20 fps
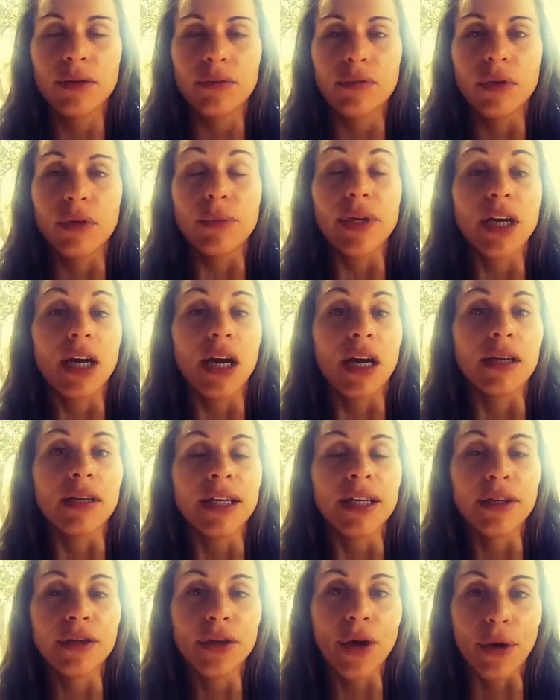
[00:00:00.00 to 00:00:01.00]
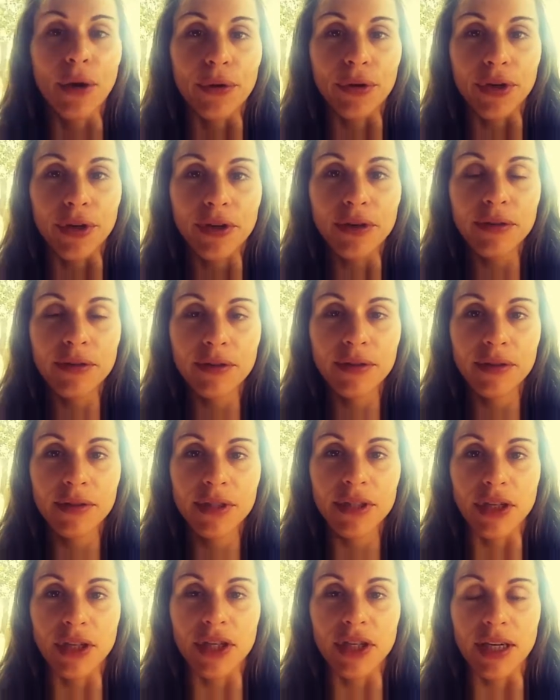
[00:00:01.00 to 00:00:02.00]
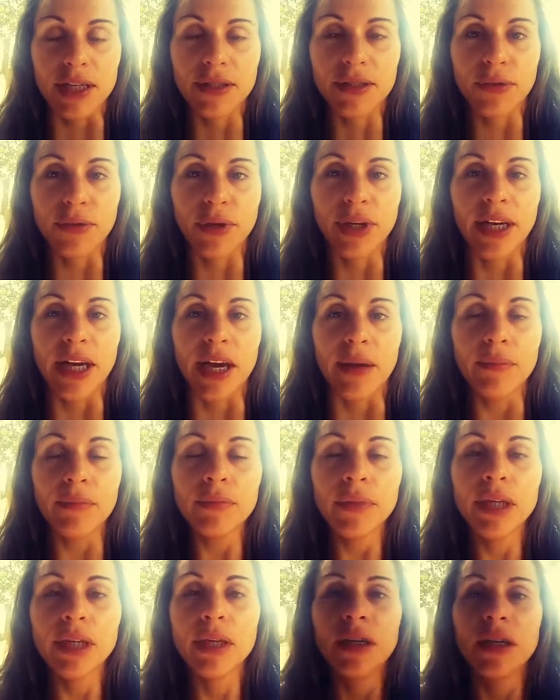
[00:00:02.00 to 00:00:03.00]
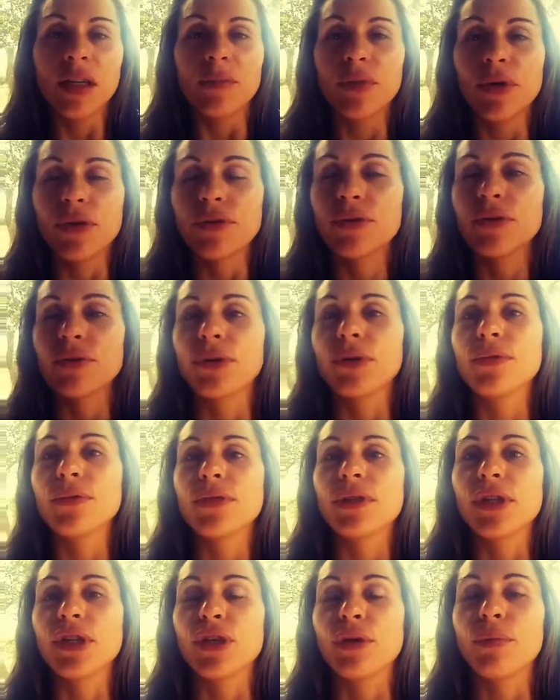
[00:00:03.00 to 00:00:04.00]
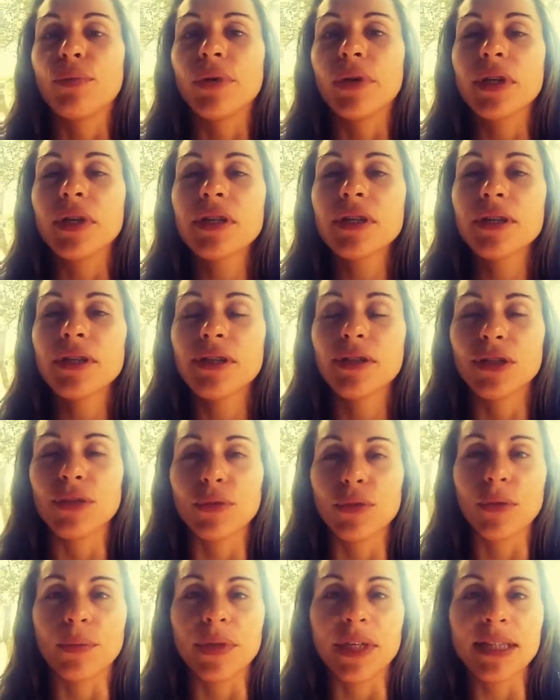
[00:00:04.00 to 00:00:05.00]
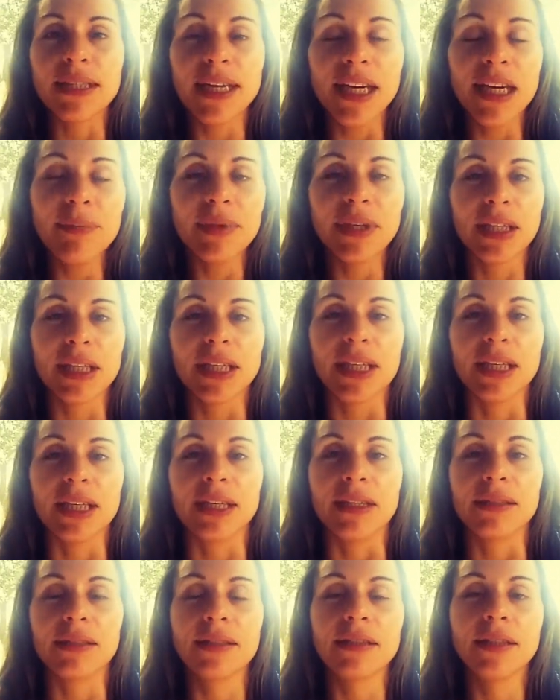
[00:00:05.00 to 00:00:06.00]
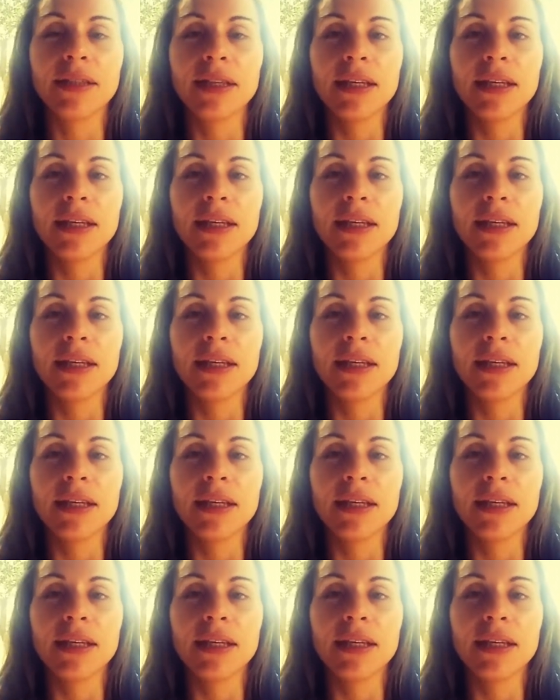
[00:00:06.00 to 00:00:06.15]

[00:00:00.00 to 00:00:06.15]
what we call an encoder, such as 3M. Opposed to using your books, you will be typing in